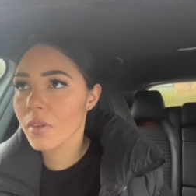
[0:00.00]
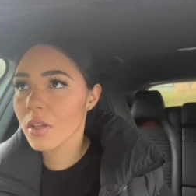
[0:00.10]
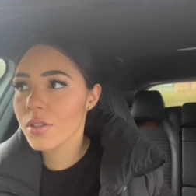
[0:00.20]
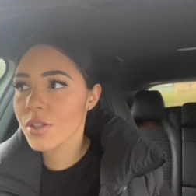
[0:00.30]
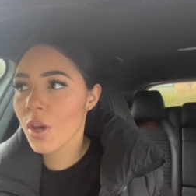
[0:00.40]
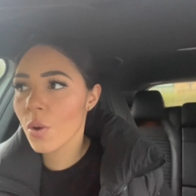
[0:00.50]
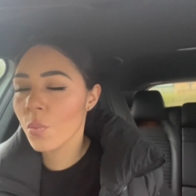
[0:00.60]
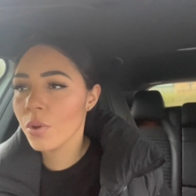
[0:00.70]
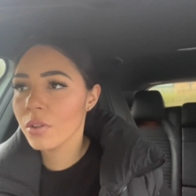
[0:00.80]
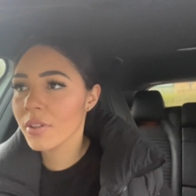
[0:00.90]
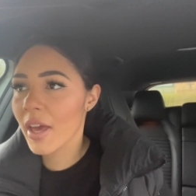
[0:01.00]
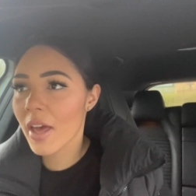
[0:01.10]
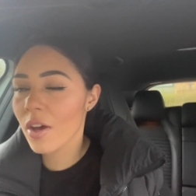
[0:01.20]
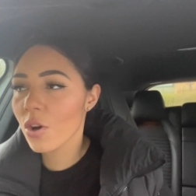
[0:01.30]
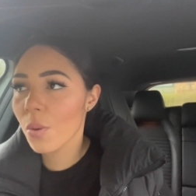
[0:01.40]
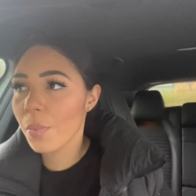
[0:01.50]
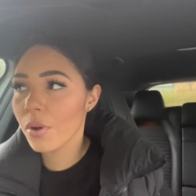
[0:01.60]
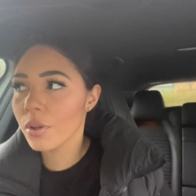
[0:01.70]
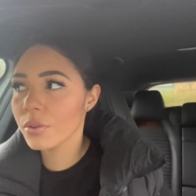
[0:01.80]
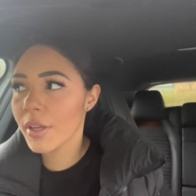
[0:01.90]
so we'll get a
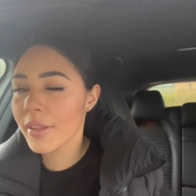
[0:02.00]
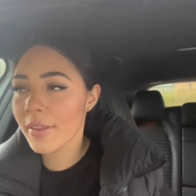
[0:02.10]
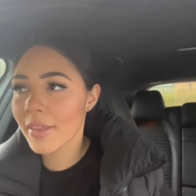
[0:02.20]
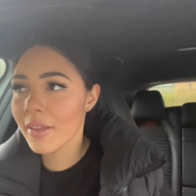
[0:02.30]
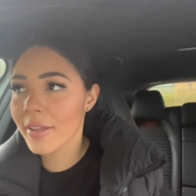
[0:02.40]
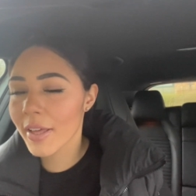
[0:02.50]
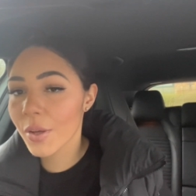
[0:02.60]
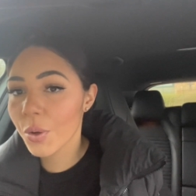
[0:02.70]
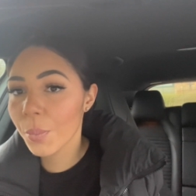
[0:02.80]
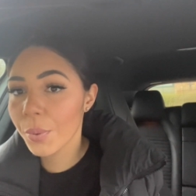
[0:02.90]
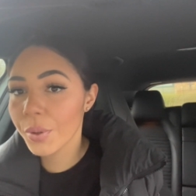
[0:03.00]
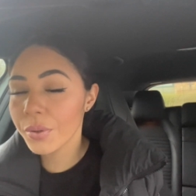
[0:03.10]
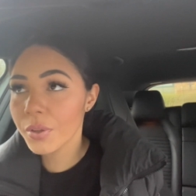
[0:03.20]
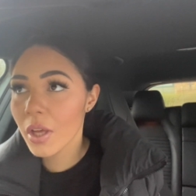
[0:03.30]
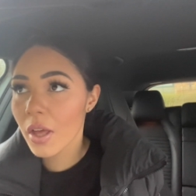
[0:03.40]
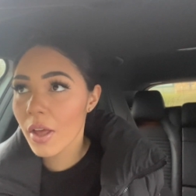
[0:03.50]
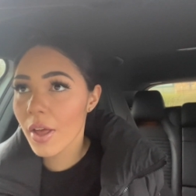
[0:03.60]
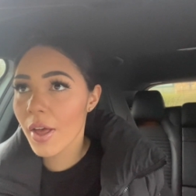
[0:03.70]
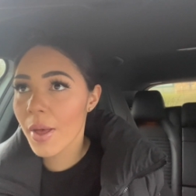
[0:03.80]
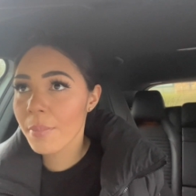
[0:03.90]
couple and then they'll get a couple.
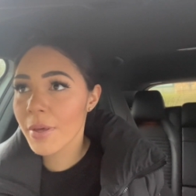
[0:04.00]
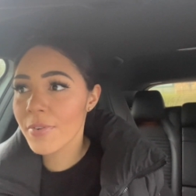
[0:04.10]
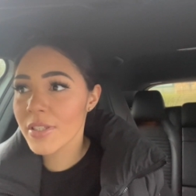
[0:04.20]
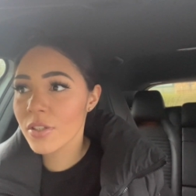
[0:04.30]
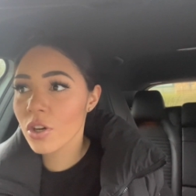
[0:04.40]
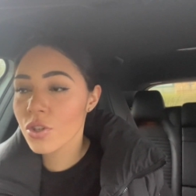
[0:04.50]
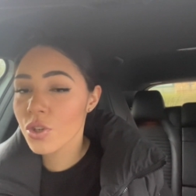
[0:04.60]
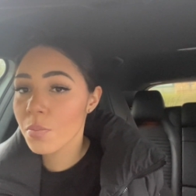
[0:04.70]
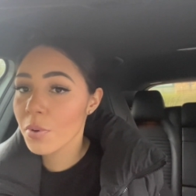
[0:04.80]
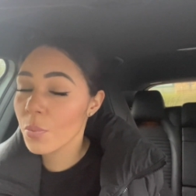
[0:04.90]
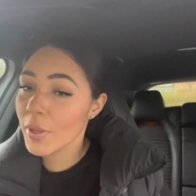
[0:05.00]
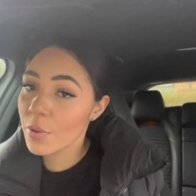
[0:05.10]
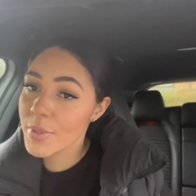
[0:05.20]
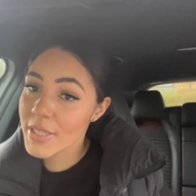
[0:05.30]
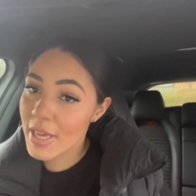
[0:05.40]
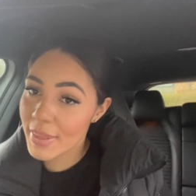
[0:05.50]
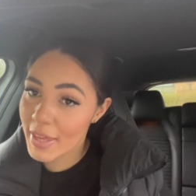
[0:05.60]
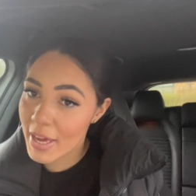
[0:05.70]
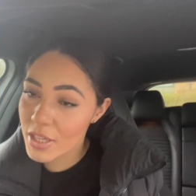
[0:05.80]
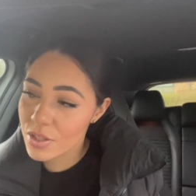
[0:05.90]
If it's an odd number, we always get
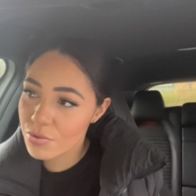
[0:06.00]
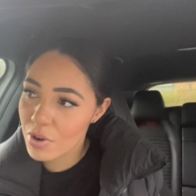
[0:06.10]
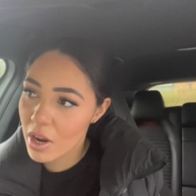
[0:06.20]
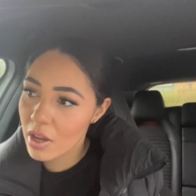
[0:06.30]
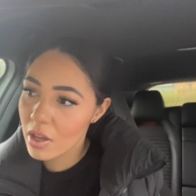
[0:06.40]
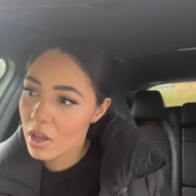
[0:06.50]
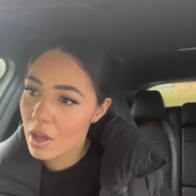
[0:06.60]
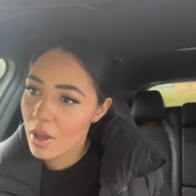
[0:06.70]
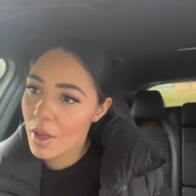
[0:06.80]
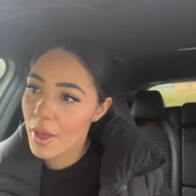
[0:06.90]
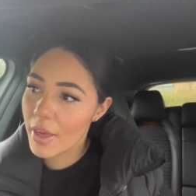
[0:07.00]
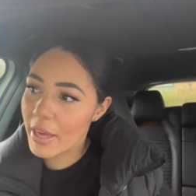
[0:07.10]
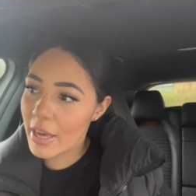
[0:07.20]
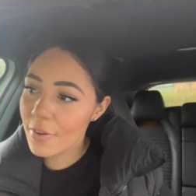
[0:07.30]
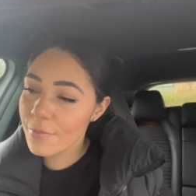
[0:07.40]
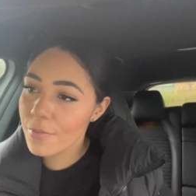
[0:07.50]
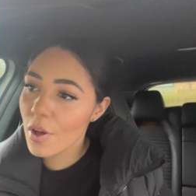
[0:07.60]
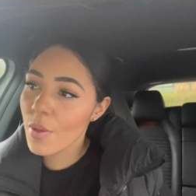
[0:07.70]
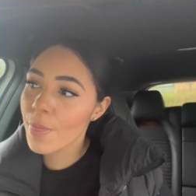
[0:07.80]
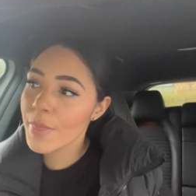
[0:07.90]
the extra. If
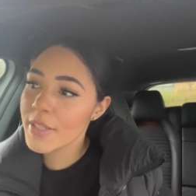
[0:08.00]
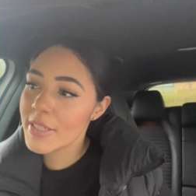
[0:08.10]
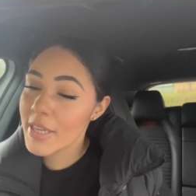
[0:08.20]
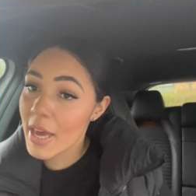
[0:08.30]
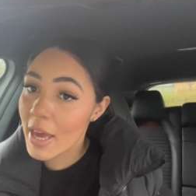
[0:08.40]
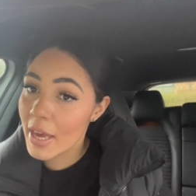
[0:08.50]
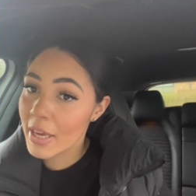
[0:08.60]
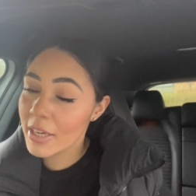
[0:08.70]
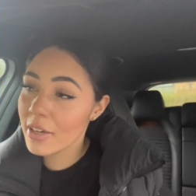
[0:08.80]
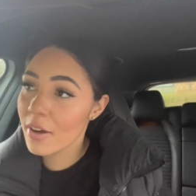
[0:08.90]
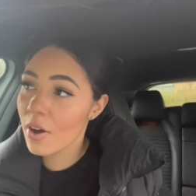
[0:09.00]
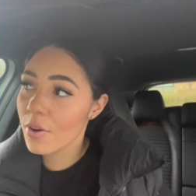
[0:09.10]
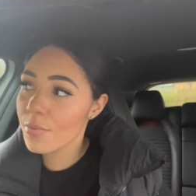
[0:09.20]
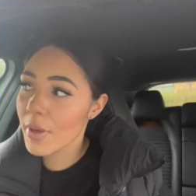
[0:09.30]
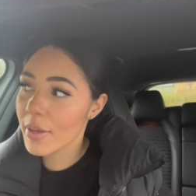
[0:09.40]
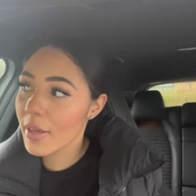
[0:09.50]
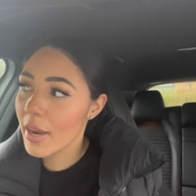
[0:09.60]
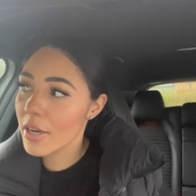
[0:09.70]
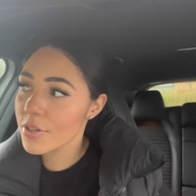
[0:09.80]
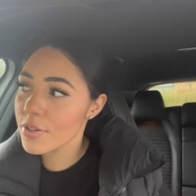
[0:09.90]
on the day of egg
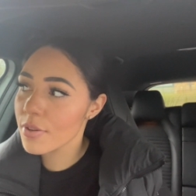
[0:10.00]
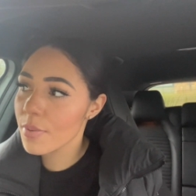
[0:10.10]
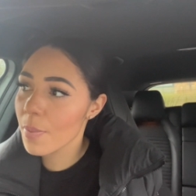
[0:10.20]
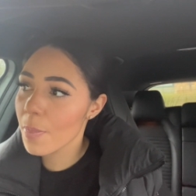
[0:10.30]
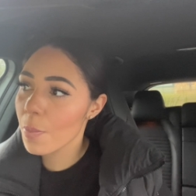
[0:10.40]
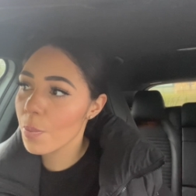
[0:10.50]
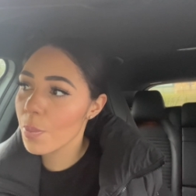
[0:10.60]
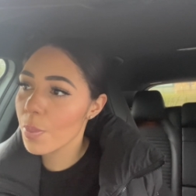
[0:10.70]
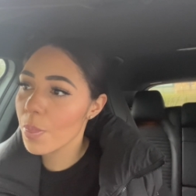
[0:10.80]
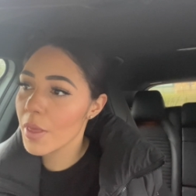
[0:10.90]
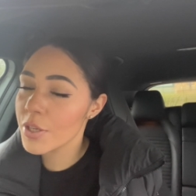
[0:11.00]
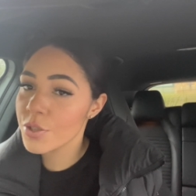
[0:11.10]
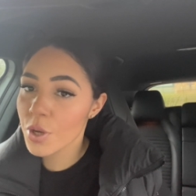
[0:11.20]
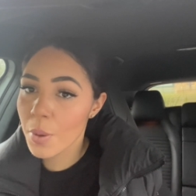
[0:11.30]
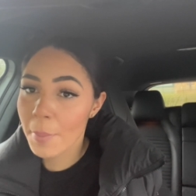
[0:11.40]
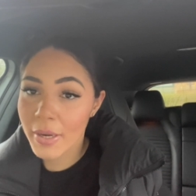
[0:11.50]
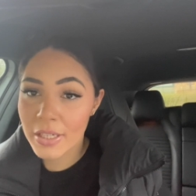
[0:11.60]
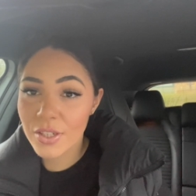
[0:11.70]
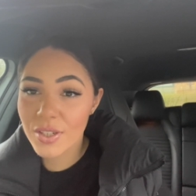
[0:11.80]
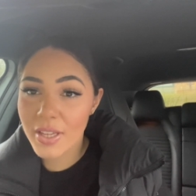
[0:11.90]
collection they don't
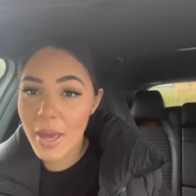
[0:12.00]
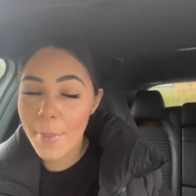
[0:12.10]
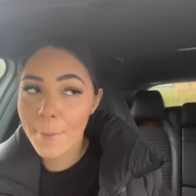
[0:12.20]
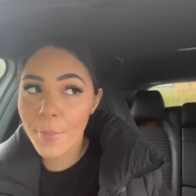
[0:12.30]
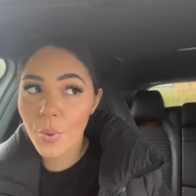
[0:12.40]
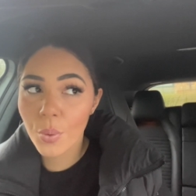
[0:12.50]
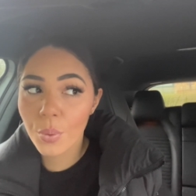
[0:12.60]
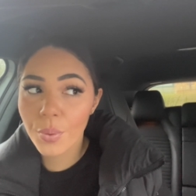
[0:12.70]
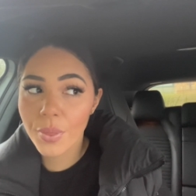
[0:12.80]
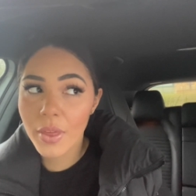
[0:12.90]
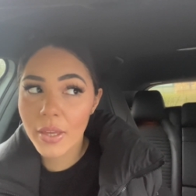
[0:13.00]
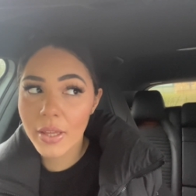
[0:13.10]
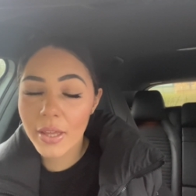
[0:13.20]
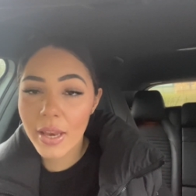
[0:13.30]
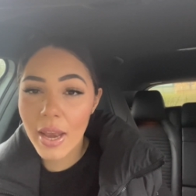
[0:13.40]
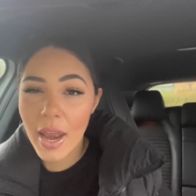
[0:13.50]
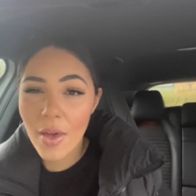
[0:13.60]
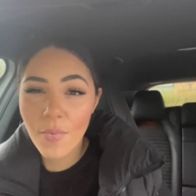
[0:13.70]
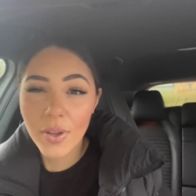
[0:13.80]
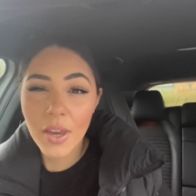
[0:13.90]
manage to get more than
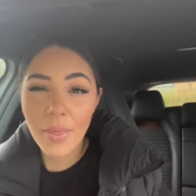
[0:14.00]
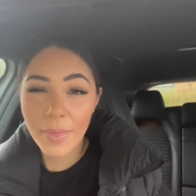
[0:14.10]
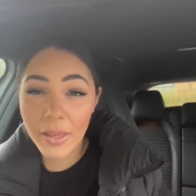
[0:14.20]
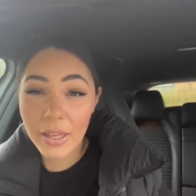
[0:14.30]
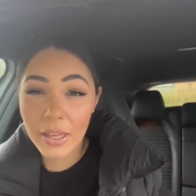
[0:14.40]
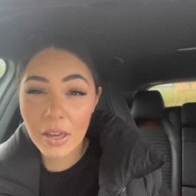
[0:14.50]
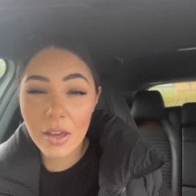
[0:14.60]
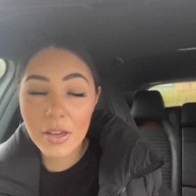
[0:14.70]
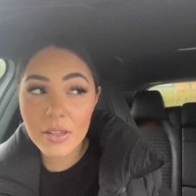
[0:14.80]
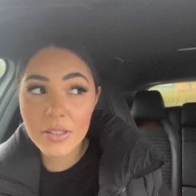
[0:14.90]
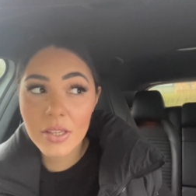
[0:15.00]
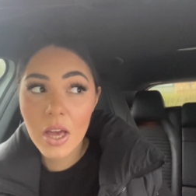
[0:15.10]
11, I think it is,